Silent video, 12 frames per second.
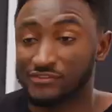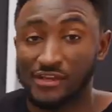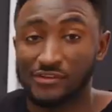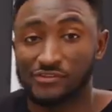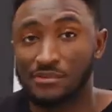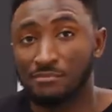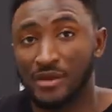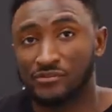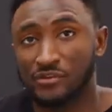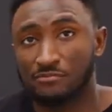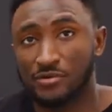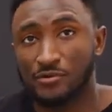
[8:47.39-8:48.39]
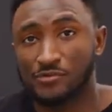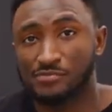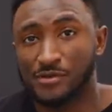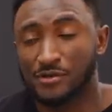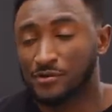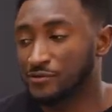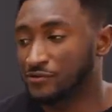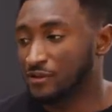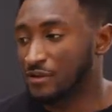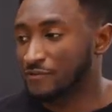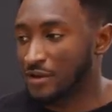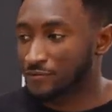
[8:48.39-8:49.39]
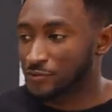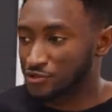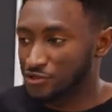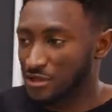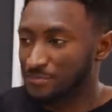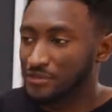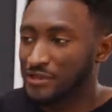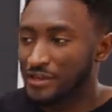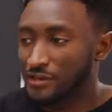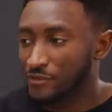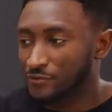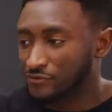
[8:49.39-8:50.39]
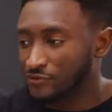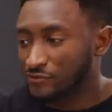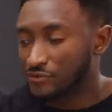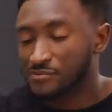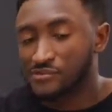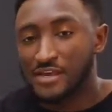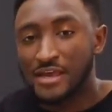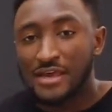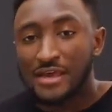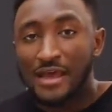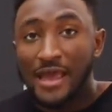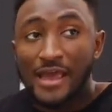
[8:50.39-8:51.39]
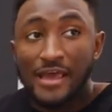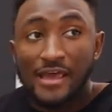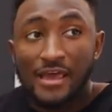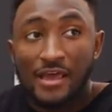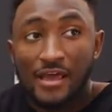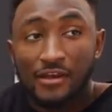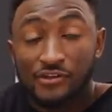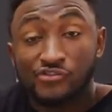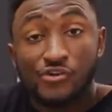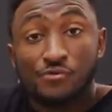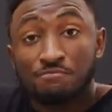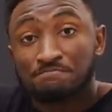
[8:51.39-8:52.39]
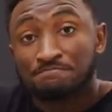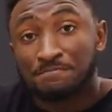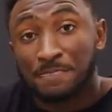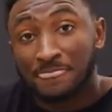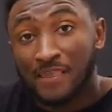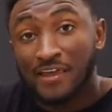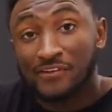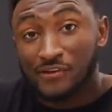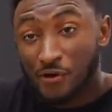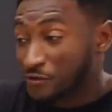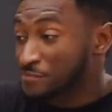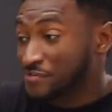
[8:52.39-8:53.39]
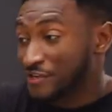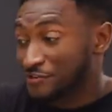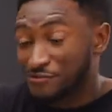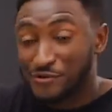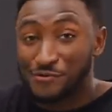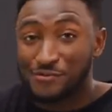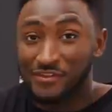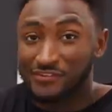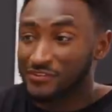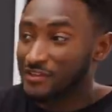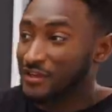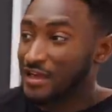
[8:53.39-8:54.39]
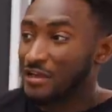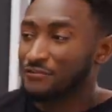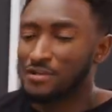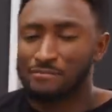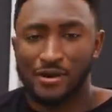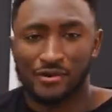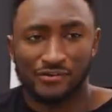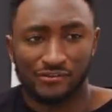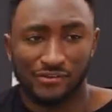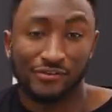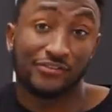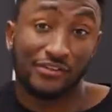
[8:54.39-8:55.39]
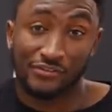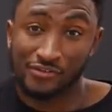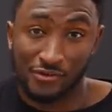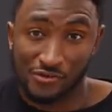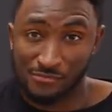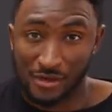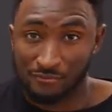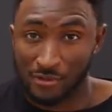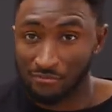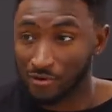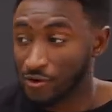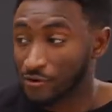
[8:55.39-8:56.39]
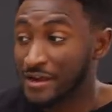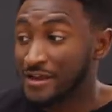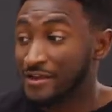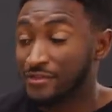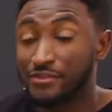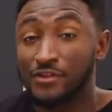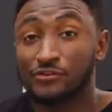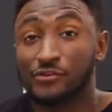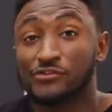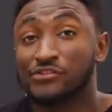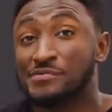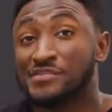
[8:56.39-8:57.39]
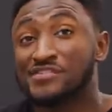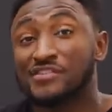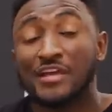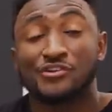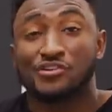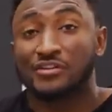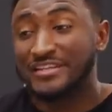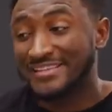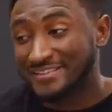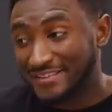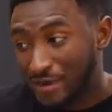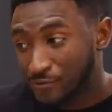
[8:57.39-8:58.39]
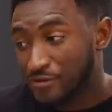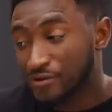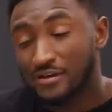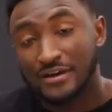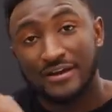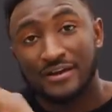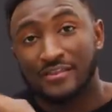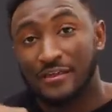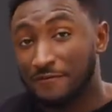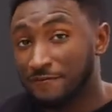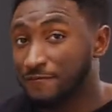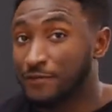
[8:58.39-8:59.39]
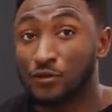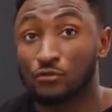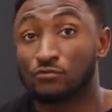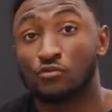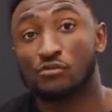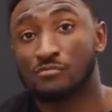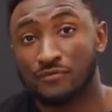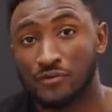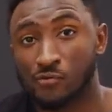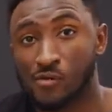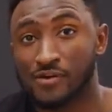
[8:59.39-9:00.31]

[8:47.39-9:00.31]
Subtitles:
say it's the best computer speakers they've ever shipped in any of their systems, and it's true. It's 100% true. This thing, I've compared it to the 16-inch MacBook Pro. These are substantially louder. They fill a room if you